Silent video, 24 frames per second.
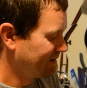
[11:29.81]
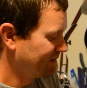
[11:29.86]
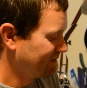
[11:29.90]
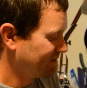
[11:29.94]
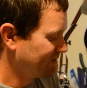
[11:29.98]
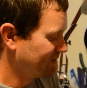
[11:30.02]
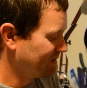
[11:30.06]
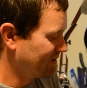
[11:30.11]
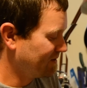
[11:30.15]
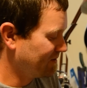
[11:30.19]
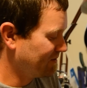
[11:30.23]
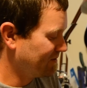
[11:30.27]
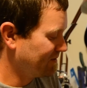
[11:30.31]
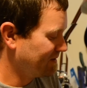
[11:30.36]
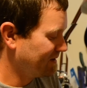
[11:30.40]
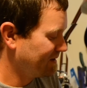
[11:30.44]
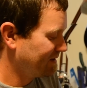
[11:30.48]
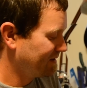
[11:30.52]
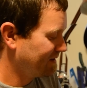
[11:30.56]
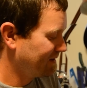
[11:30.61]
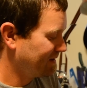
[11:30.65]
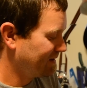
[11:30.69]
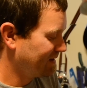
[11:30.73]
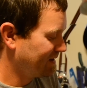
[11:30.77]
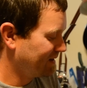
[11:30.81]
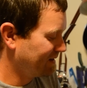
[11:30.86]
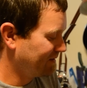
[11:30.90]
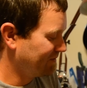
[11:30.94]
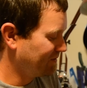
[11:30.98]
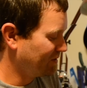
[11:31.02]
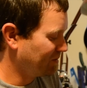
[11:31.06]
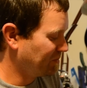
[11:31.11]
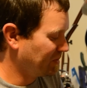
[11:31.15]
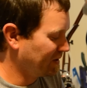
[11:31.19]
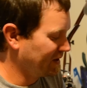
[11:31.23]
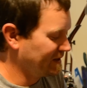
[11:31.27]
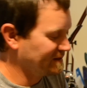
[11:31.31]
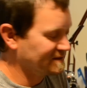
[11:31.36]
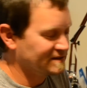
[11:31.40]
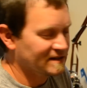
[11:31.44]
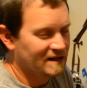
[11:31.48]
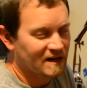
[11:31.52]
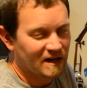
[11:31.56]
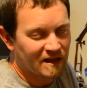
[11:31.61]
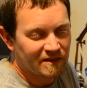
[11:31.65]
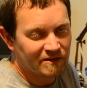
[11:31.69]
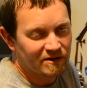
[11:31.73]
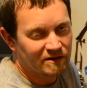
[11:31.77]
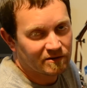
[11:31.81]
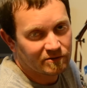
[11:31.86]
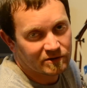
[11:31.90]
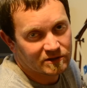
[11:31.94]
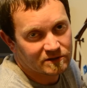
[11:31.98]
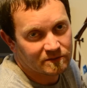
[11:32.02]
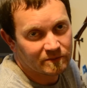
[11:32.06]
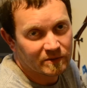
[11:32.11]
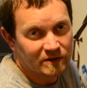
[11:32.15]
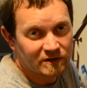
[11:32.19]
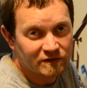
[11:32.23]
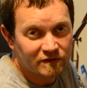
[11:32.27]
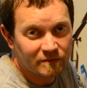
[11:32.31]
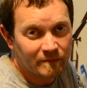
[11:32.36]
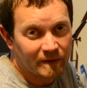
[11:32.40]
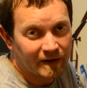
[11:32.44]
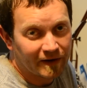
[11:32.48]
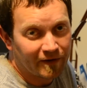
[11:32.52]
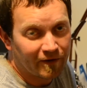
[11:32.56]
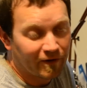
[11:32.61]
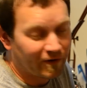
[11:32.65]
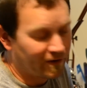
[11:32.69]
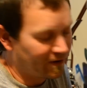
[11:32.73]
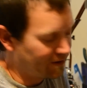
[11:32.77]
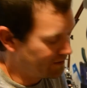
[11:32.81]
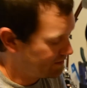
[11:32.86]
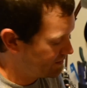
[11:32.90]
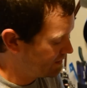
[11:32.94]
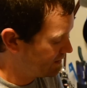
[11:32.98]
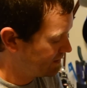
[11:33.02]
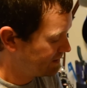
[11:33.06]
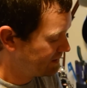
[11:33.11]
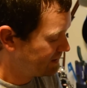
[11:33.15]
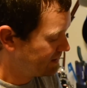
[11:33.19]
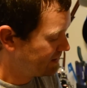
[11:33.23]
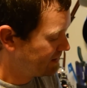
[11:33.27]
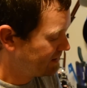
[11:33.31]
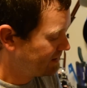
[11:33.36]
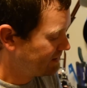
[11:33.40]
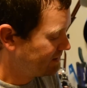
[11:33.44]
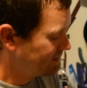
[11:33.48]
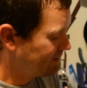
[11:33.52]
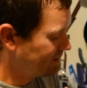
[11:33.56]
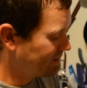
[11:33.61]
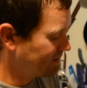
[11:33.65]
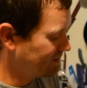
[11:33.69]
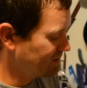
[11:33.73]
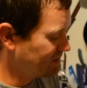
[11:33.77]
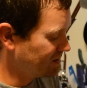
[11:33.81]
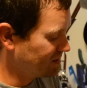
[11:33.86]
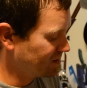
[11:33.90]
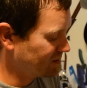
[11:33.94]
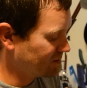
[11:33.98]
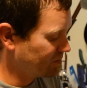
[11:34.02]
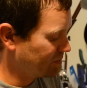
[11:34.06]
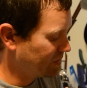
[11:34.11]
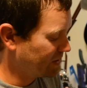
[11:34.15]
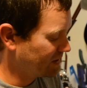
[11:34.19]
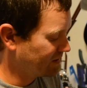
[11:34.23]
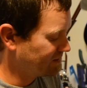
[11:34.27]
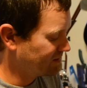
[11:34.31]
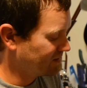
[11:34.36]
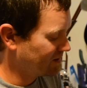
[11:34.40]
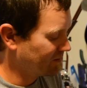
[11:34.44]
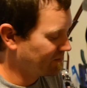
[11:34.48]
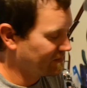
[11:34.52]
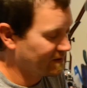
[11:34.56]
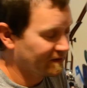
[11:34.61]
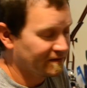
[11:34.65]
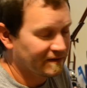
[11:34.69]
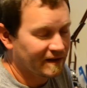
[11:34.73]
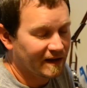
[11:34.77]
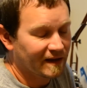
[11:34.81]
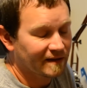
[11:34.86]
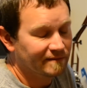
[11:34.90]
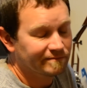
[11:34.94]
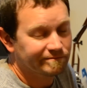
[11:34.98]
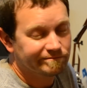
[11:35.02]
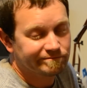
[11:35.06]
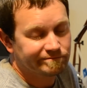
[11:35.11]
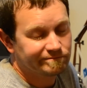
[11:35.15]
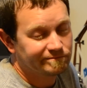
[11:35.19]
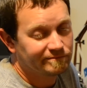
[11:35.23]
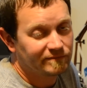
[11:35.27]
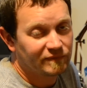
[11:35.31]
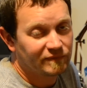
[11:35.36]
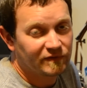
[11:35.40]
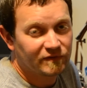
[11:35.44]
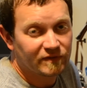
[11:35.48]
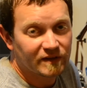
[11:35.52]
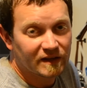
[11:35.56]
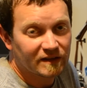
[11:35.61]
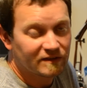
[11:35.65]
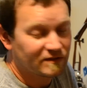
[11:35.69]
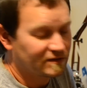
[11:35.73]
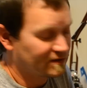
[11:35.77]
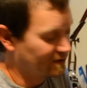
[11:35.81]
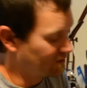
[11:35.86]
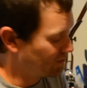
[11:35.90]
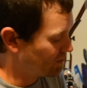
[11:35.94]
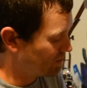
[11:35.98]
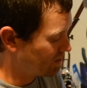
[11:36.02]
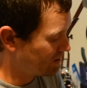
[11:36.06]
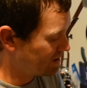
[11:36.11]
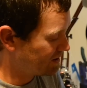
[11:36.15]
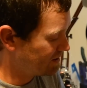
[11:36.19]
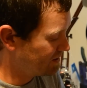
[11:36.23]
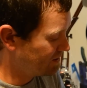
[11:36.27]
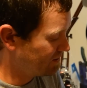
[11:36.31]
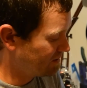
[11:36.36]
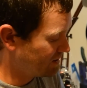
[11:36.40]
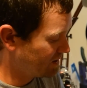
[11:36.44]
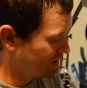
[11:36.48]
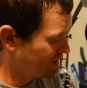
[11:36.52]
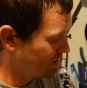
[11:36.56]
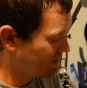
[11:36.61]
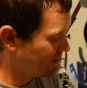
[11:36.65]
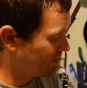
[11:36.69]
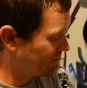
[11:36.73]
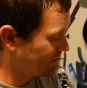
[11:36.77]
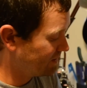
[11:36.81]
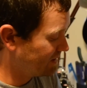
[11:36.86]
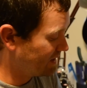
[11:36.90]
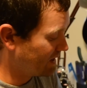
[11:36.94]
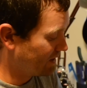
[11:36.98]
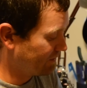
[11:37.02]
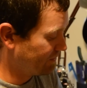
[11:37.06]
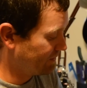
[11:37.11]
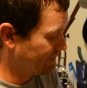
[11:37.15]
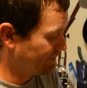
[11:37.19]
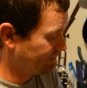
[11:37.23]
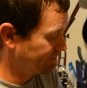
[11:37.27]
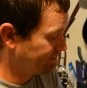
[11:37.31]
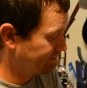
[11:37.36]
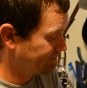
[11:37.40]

So, and if your plane's not on there, which a bunch of mine aren't, you know, you just pick something that fits, or you can go with nothing.